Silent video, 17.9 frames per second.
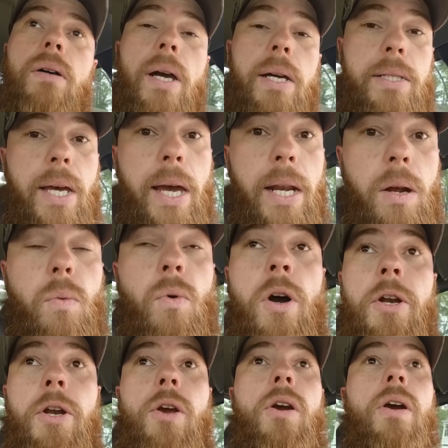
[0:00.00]
It's
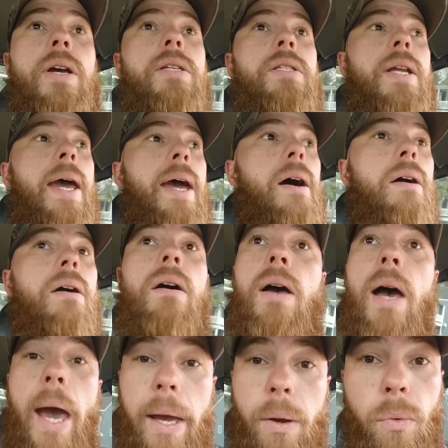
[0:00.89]
81 degrees now.
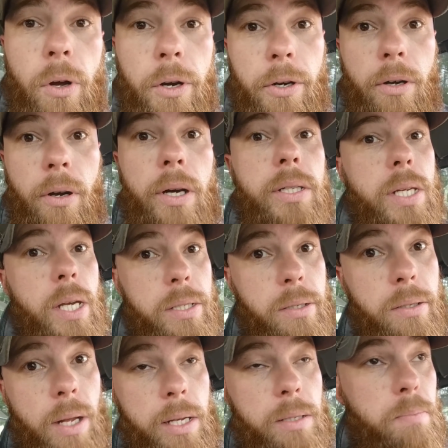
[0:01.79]
Hey, 1 degree,
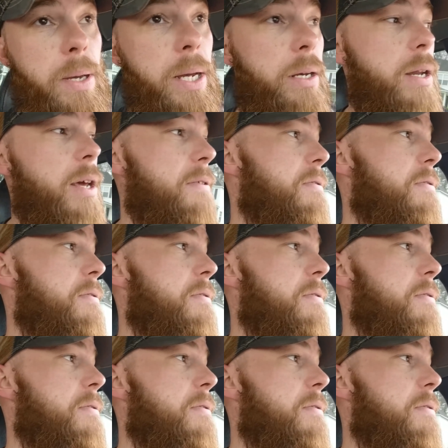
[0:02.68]
that's a big